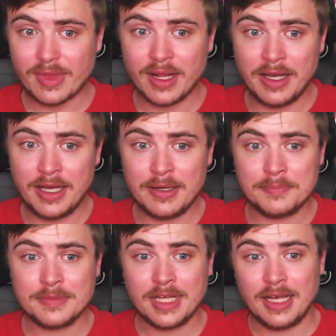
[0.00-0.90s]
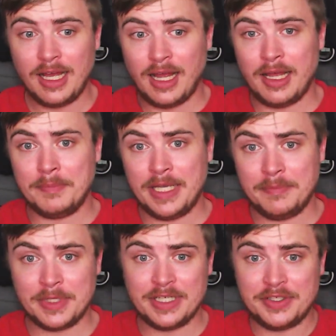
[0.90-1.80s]
I
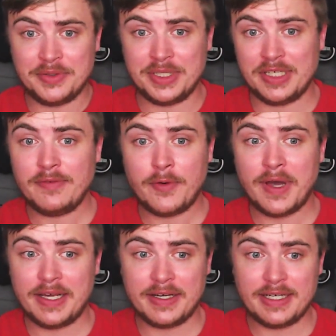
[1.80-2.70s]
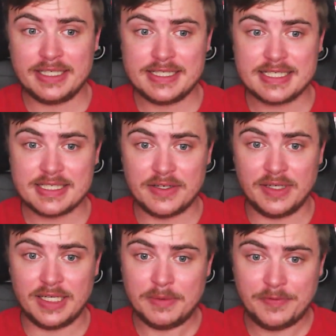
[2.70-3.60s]
am going to do a giveaway, guys, so
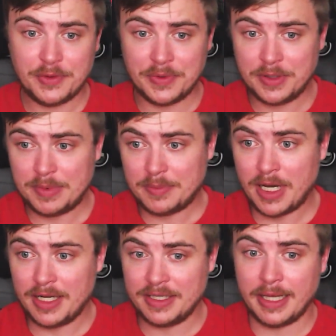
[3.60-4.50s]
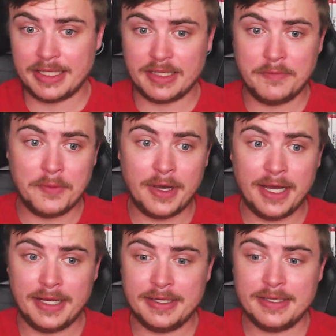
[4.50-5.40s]
if you want to be part of that giveaway,